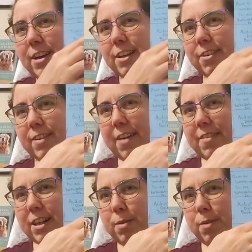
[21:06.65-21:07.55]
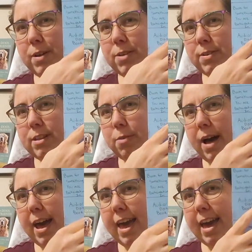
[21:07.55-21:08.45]
So we have this one, which was the
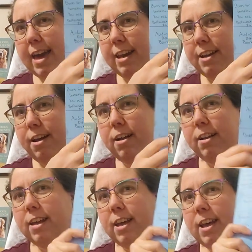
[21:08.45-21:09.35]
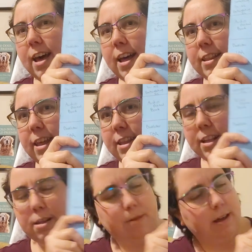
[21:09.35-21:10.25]
YA and adult, and then
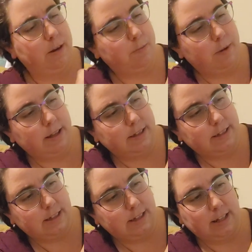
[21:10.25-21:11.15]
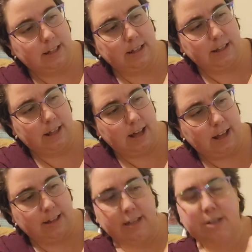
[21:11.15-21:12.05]
this one was the uh,
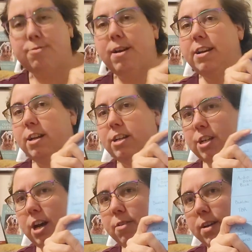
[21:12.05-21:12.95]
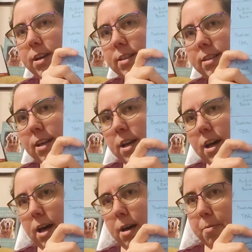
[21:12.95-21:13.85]
least read genres,
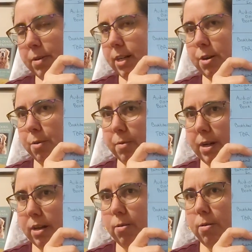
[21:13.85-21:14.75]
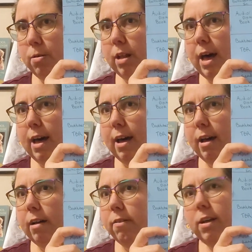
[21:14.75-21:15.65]
um, which I don't read a whole lot
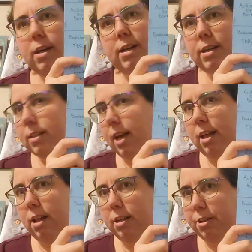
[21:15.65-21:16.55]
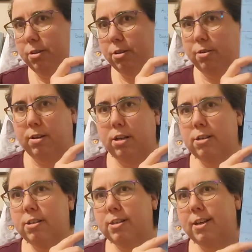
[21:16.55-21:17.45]
of psychological
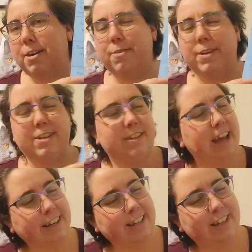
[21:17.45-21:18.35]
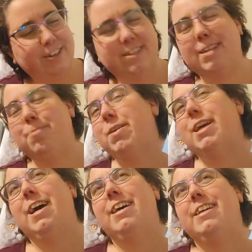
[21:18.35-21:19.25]
thrillers, which is actually interesting
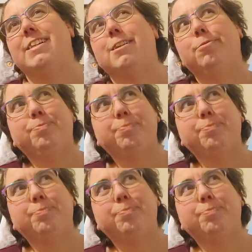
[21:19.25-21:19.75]
because